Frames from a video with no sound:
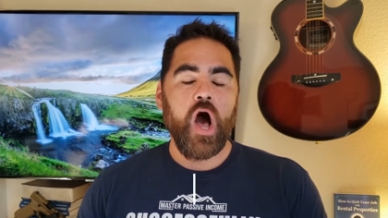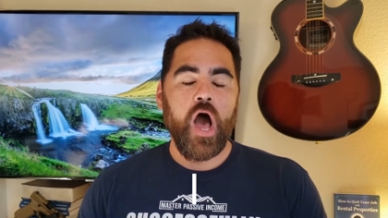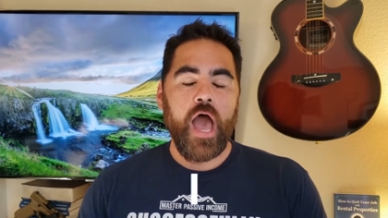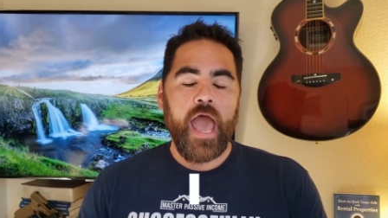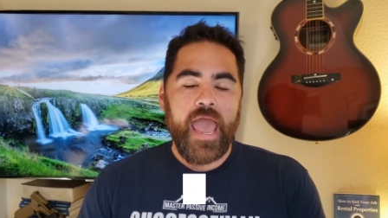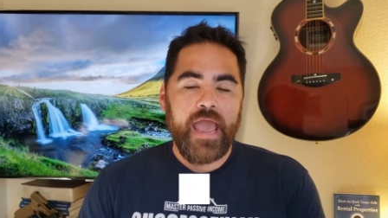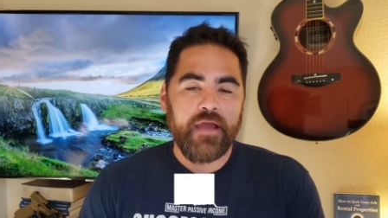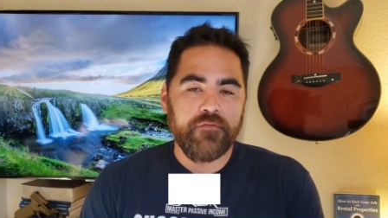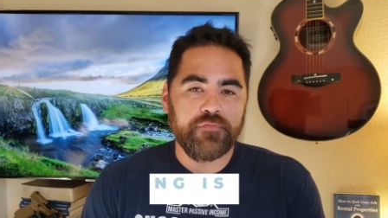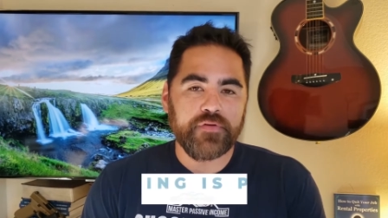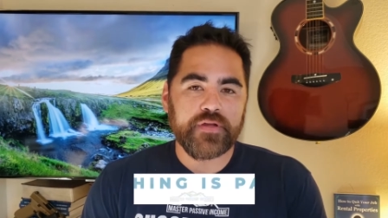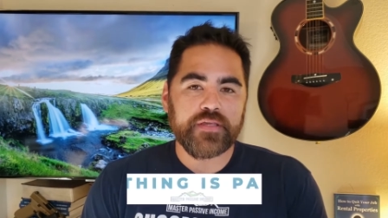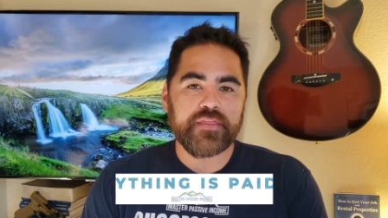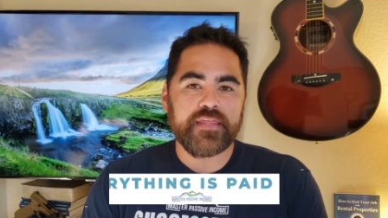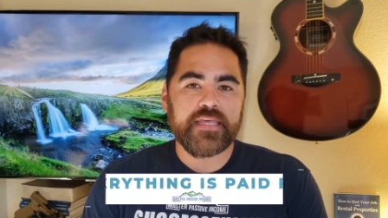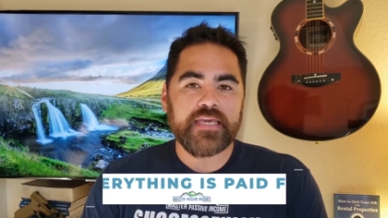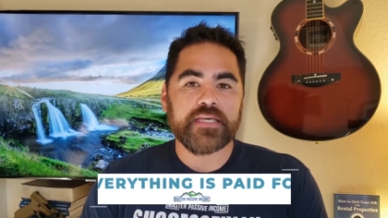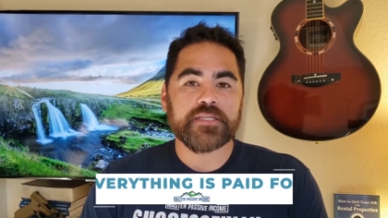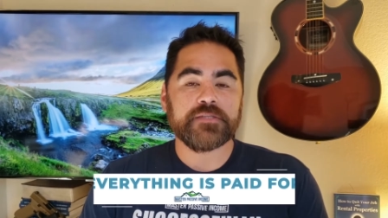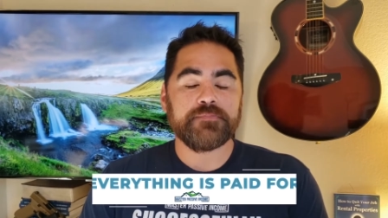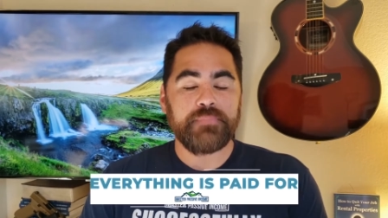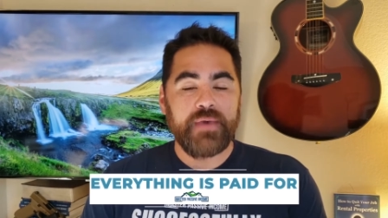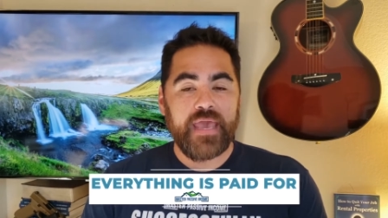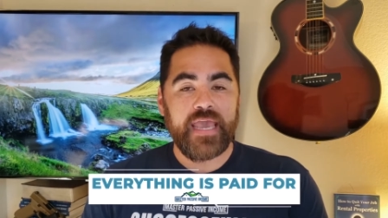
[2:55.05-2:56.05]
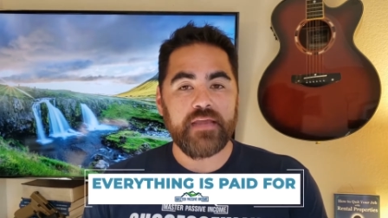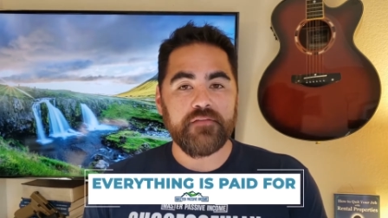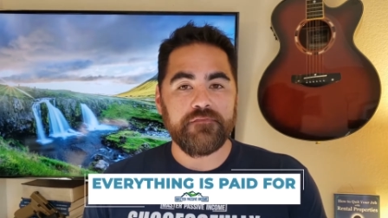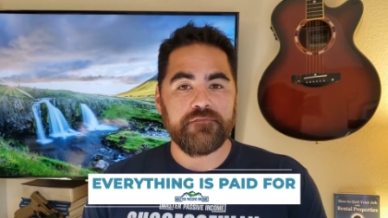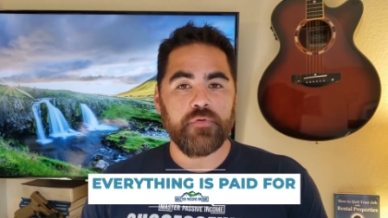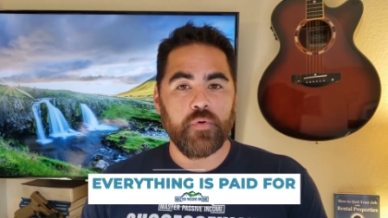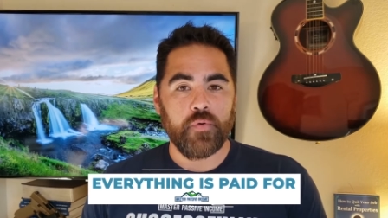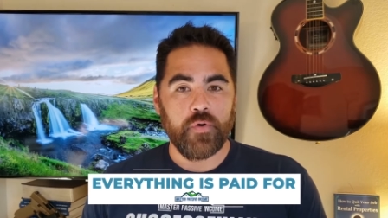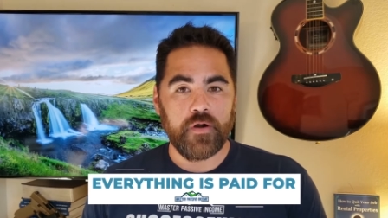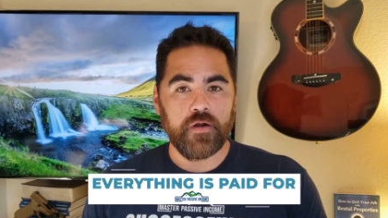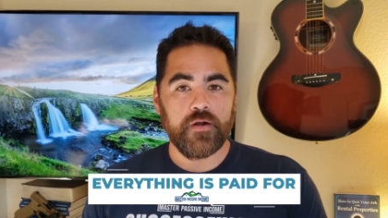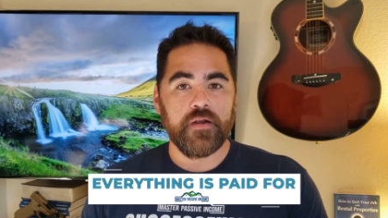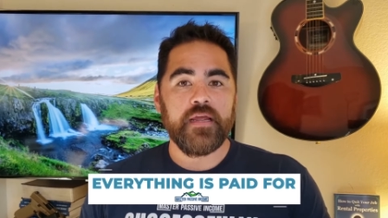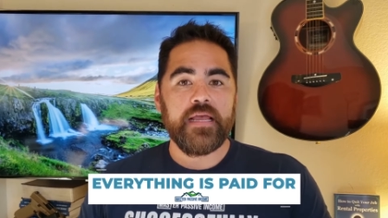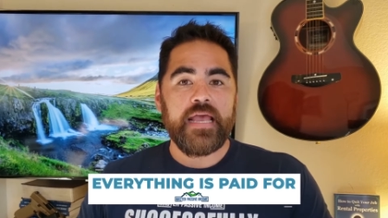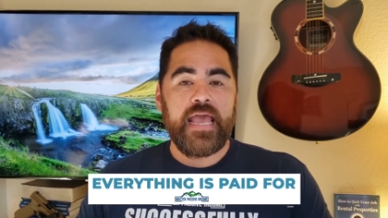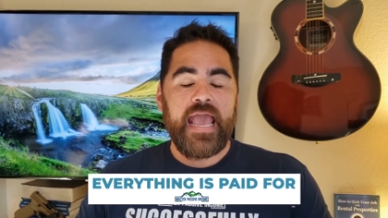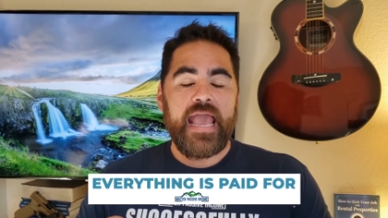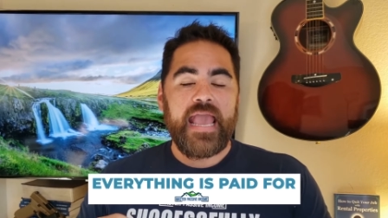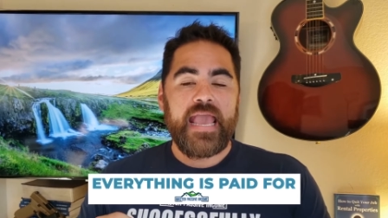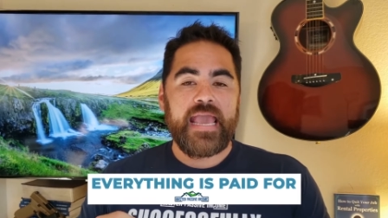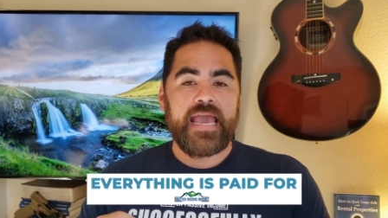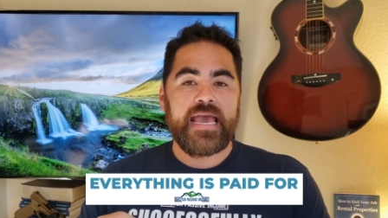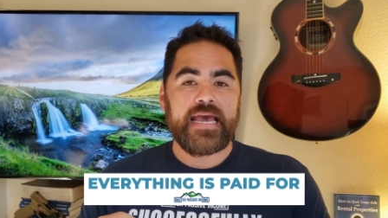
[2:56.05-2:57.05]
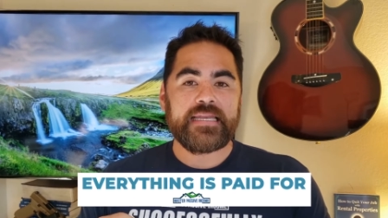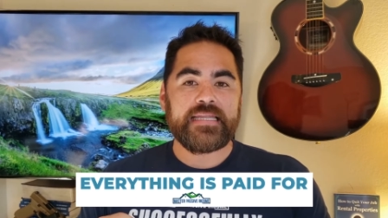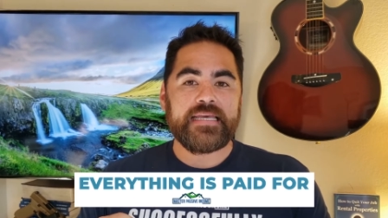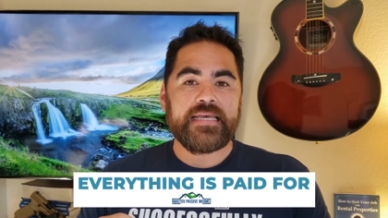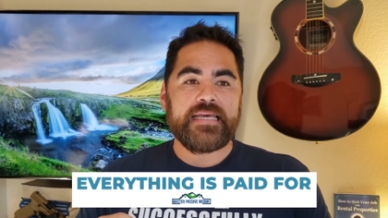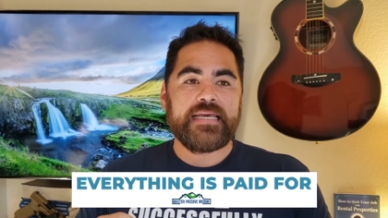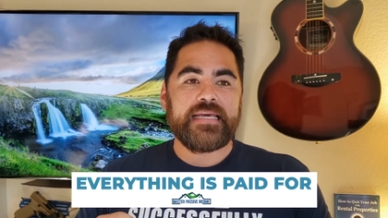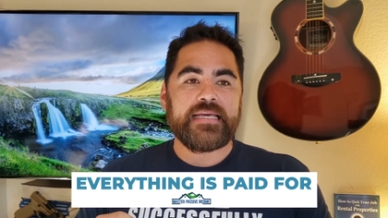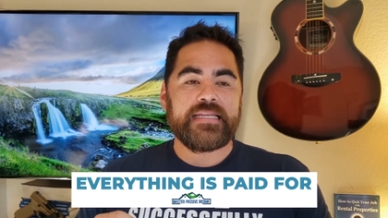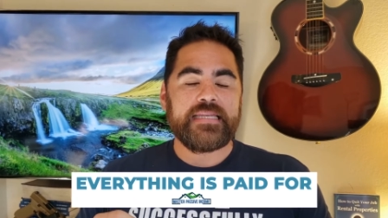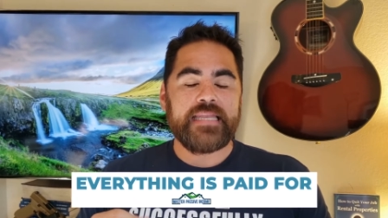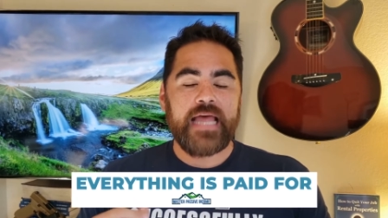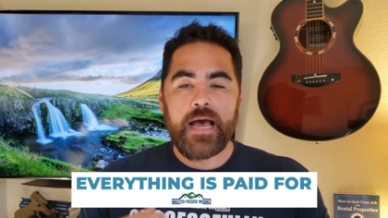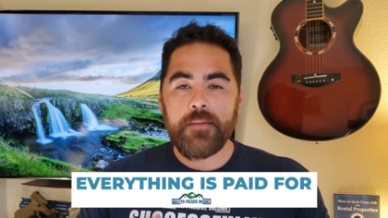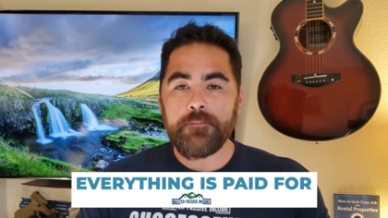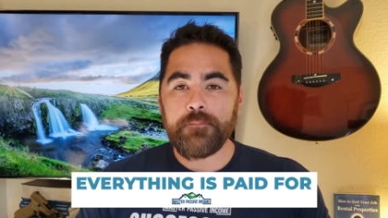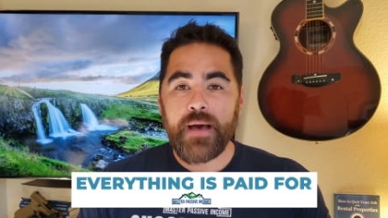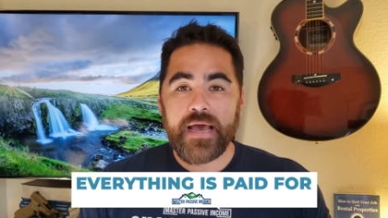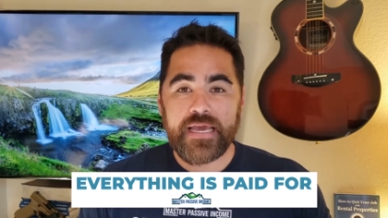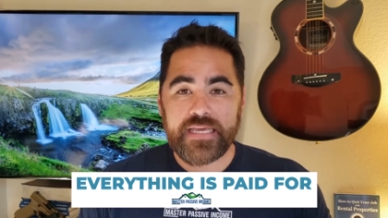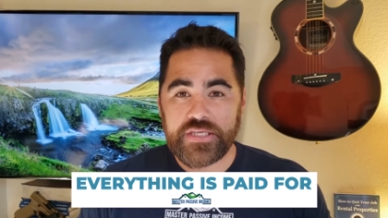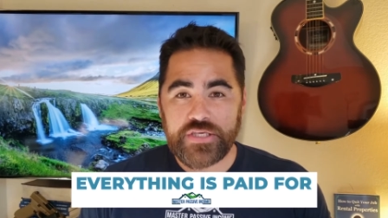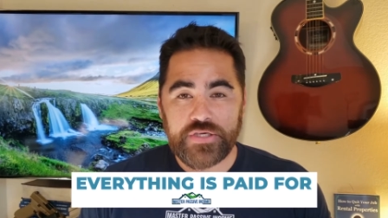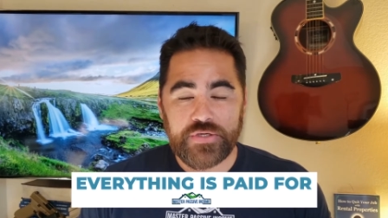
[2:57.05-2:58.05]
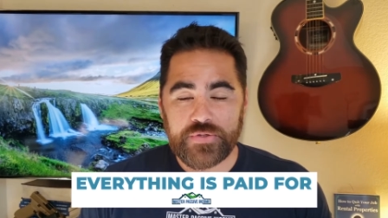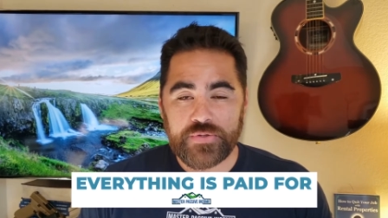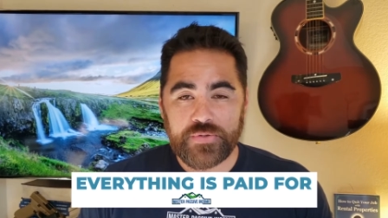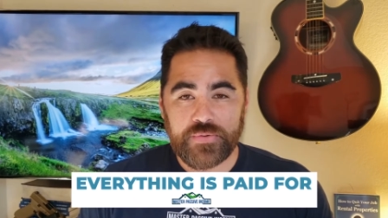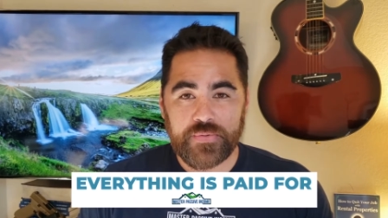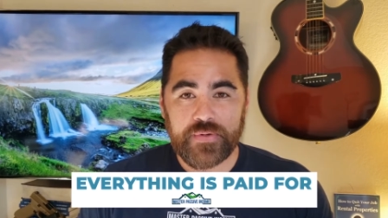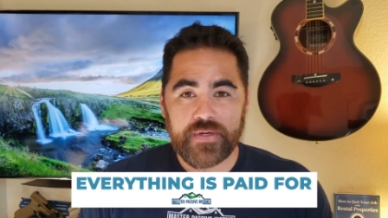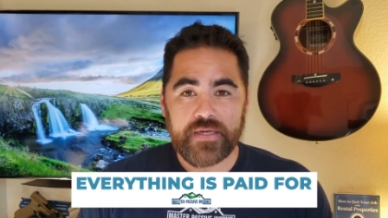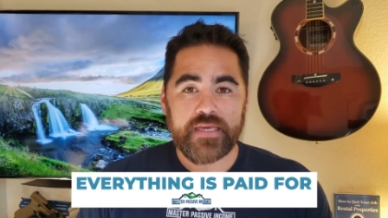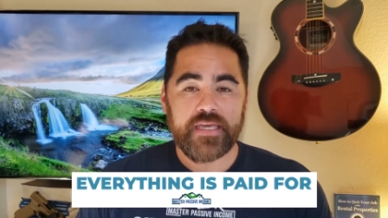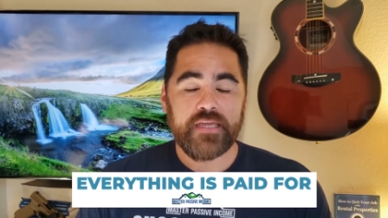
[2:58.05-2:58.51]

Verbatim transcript: everything is paid for and not by you.